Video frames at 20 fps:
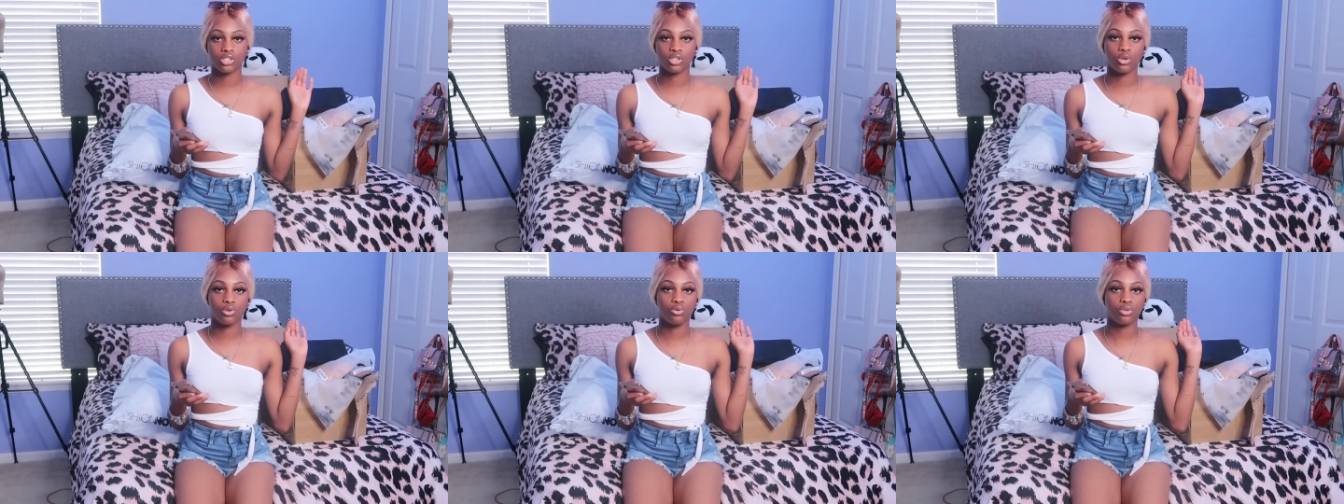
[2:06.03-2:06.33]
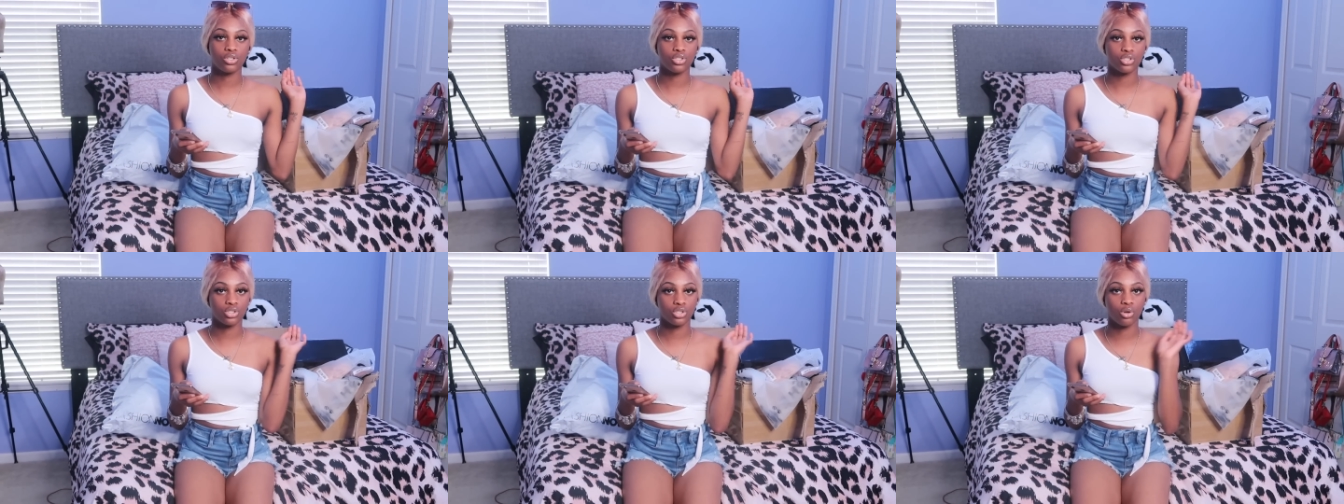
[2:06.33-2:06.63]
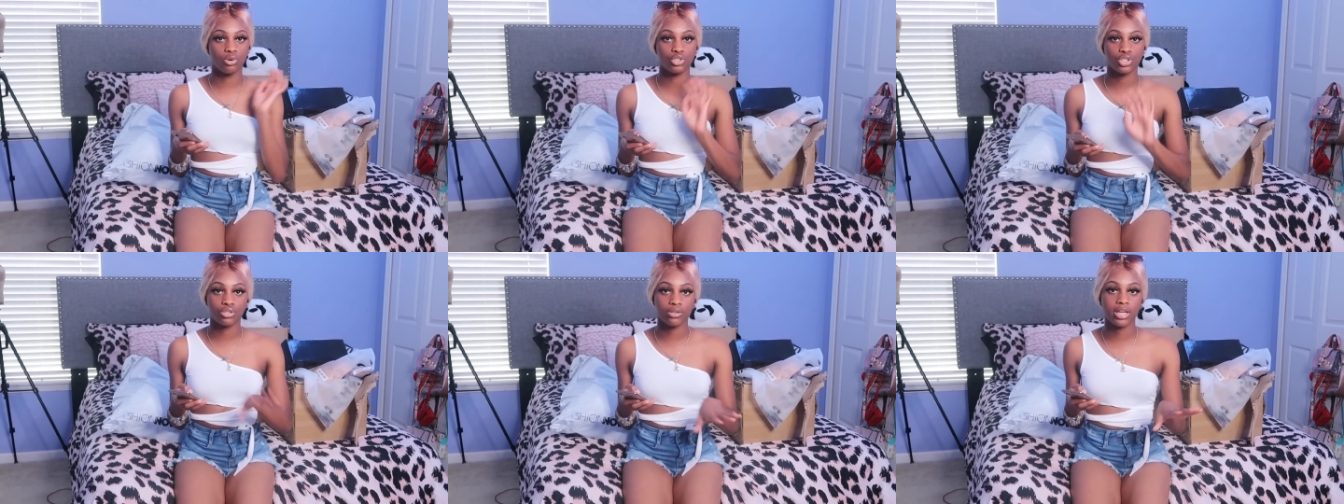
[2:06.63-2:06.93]
so you can just
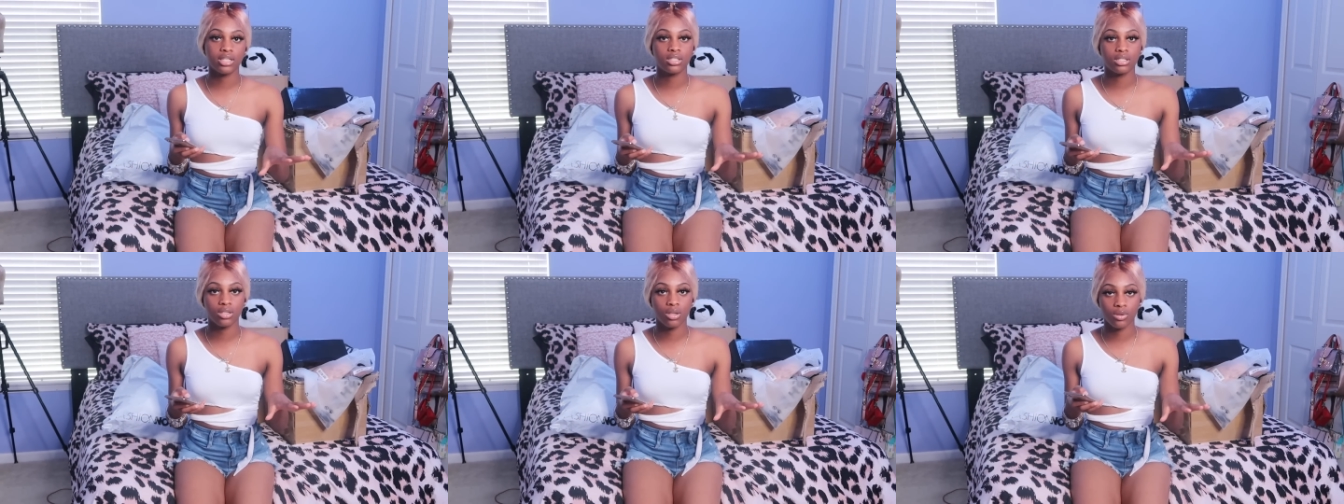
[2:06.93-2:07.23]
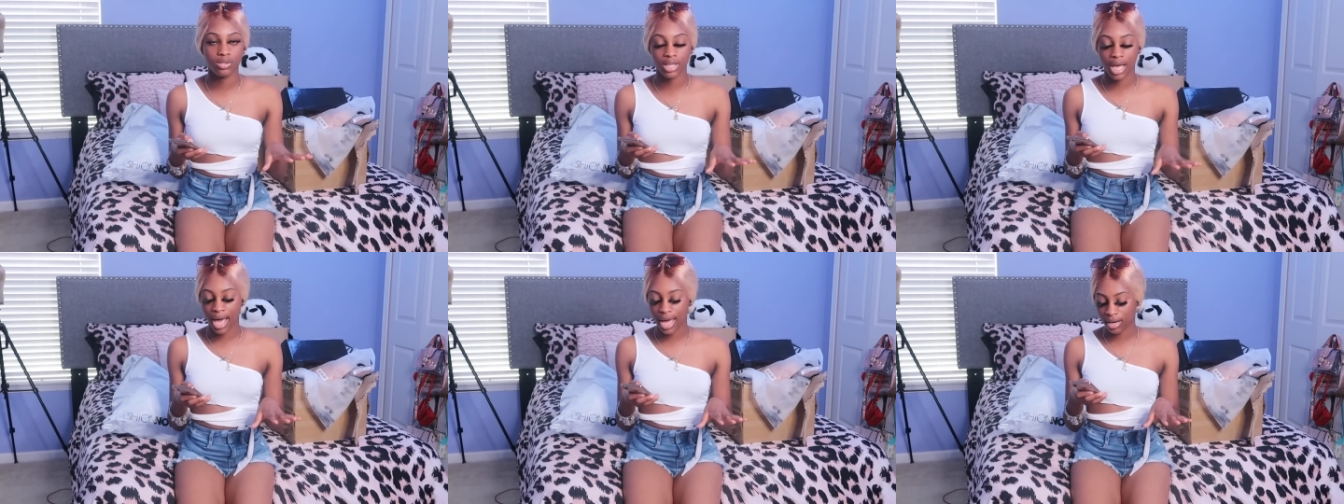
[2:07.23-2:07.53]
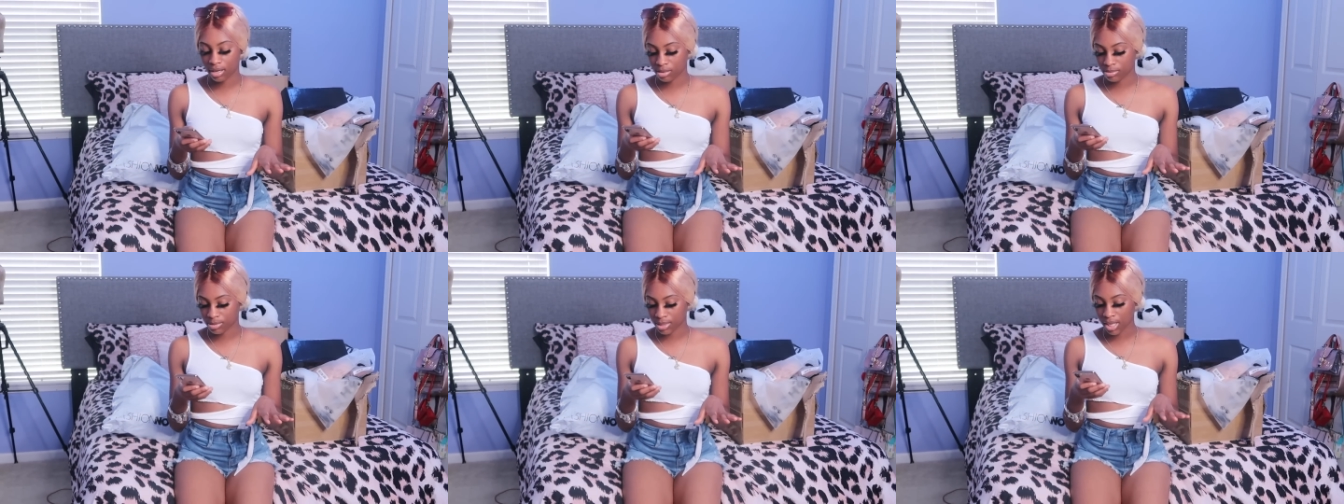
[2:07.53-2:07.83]
go straight to those
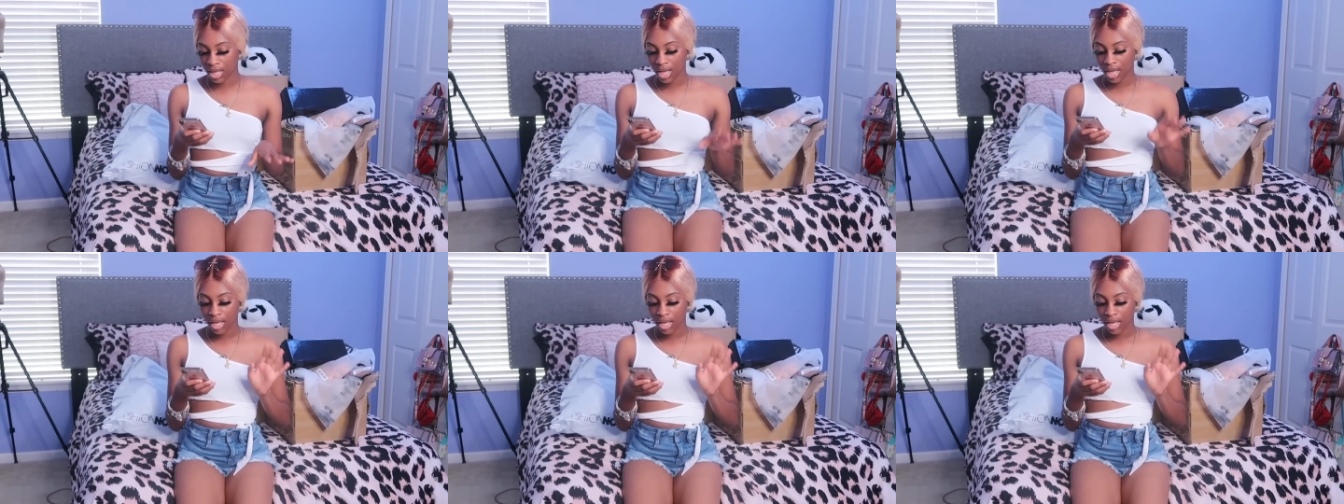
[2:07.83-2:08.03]
items.